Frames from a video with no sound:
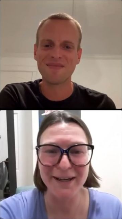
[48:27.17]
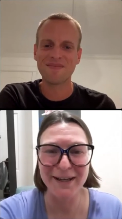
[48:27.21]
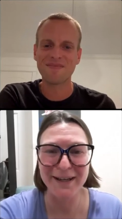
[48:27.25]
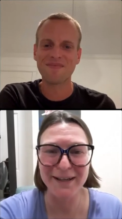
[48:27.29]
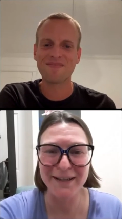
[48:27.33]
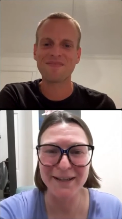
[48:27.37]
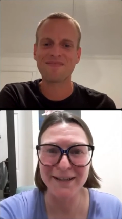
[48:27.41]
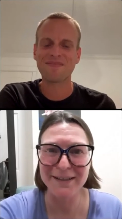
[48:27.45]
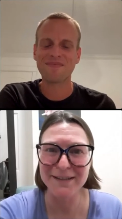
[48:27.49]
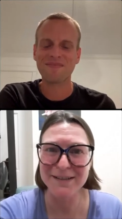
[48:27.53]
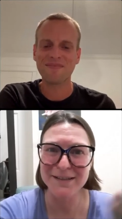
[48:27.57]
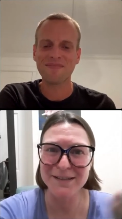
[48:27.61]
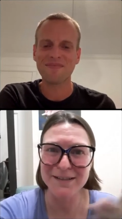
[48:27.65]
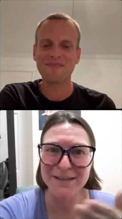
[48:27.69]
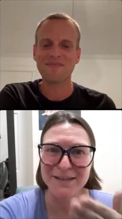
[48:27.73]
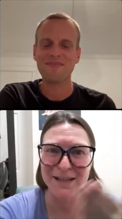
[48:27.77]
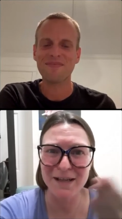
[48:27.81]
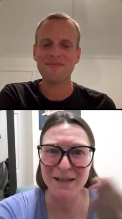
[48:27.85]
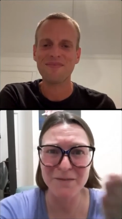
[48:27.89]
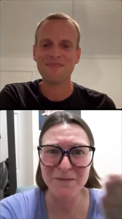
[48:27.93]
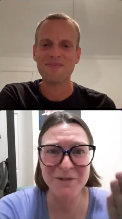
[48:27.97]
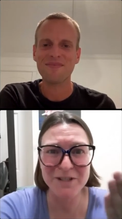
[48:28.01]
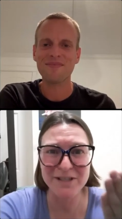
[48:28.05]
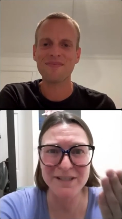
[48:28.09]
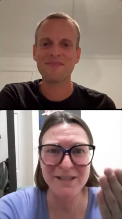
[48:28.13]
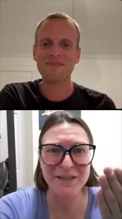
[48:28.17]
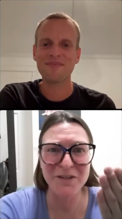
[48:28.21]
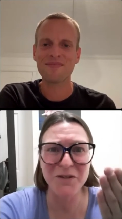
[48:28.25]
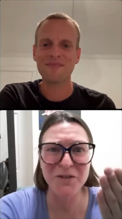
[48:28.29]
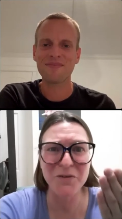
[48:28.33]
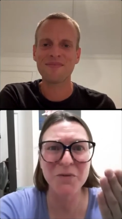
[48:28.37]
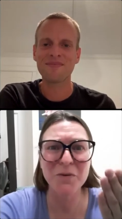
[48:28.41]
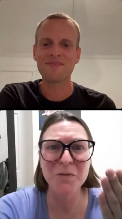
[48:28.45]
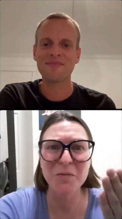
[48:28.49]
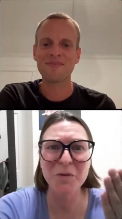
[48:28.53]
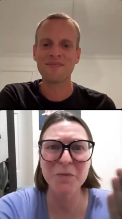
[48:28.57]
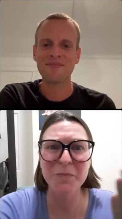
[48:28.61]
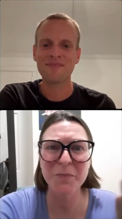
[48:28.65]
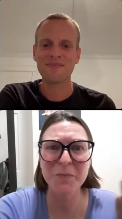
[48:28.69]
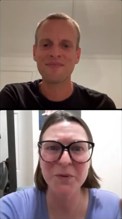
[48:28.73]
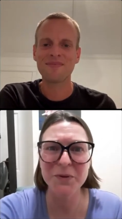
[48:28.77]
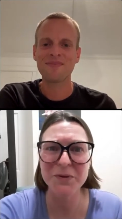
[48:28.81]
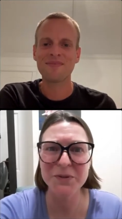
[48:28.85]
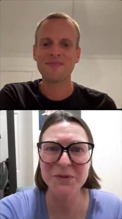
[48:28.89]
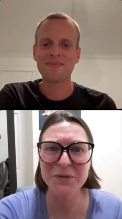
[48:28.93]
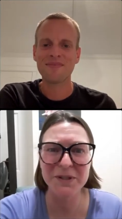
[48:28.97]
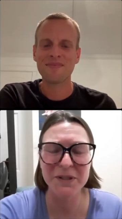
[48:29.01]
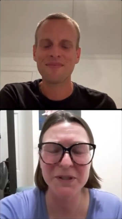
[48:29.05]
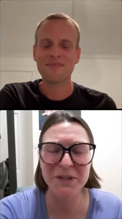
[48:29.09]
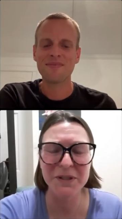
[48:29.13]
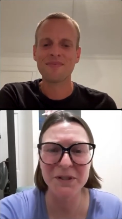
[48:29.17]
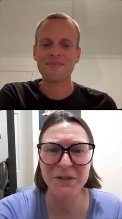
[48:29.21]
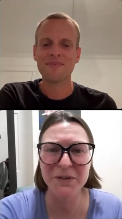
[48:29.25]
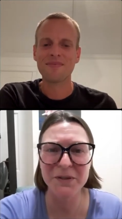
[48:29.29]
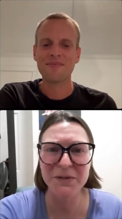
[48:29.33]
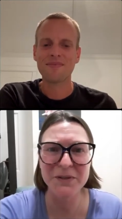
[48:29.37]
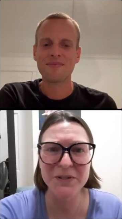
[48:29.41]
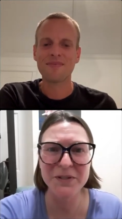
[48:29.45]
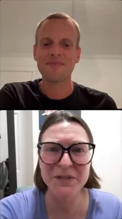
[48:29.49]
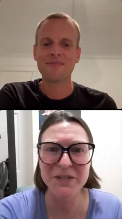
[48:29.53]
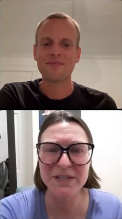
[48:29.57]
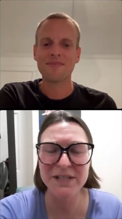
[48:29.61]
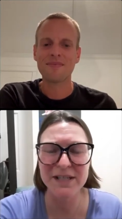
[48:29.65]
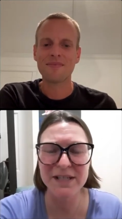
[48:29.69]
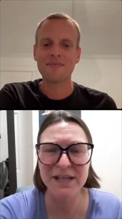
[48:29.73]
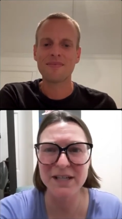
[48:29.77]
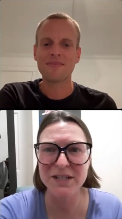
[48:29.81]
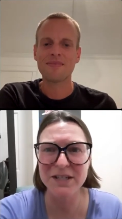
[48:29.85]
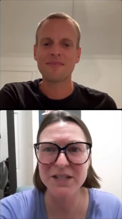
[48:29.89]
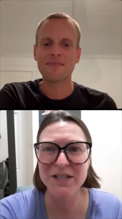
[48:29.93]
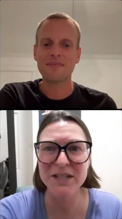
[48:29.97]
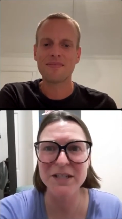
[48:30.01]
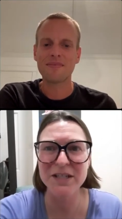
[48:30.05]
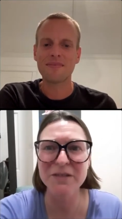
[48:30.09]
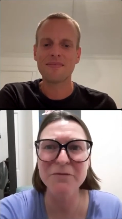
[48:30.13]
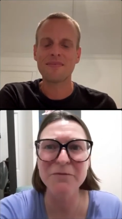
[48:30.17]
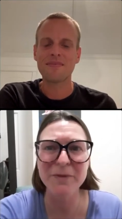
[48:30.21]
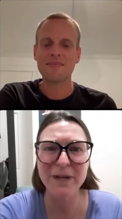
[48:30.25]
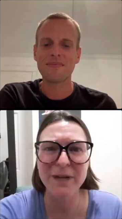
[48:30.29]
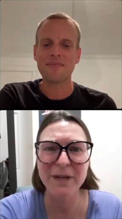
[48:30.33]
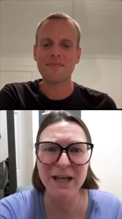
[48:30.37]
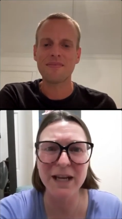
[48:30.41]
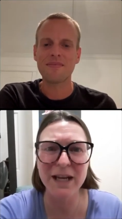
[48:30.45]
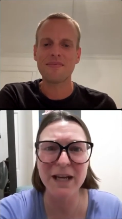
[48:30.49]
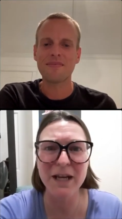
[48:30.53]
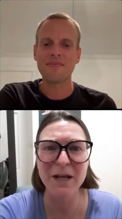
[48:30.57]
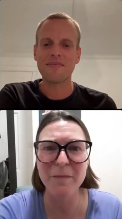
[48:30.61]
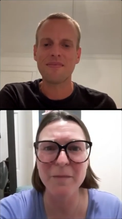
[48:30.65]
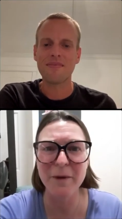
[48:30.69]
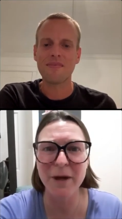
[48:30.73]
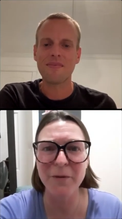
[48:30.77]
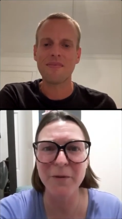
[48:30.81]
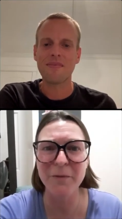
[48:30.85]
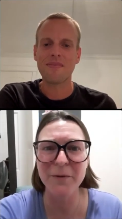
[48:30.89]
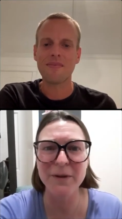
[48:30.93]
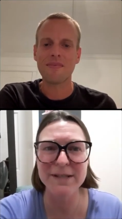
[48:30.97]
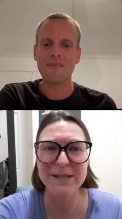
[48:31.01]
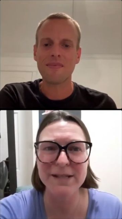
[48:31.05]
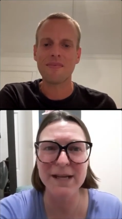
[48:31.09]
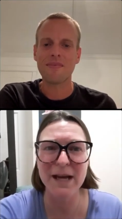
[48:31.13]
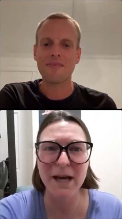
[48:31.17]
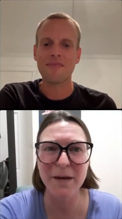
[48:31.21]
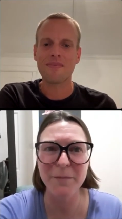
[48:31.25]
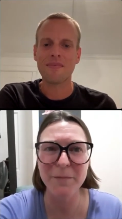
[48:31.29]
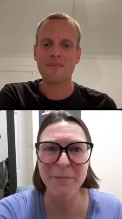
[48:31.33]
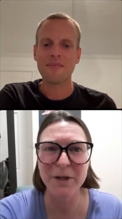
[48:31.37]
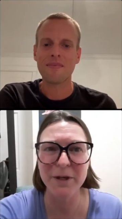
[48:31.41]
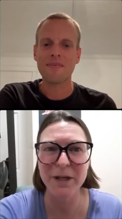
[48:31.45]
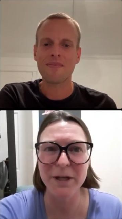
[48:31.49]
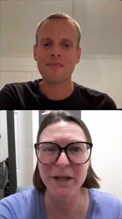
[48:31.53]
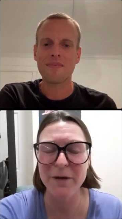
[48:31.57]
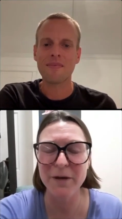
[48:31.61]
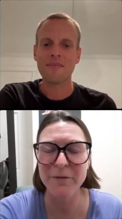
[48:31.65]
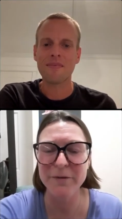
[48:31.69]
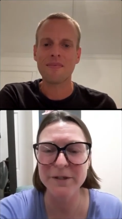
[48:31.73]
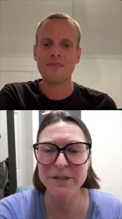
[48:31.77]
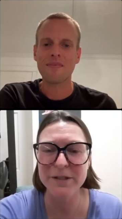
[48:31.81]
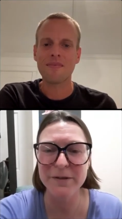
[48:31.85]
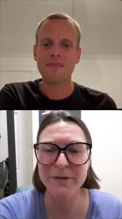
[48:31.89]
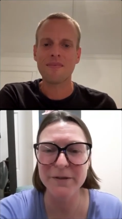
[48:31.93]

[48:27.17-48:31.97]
Speaker 1: it, it's just i'm just a normal person who's just actually reading about what's happening and what's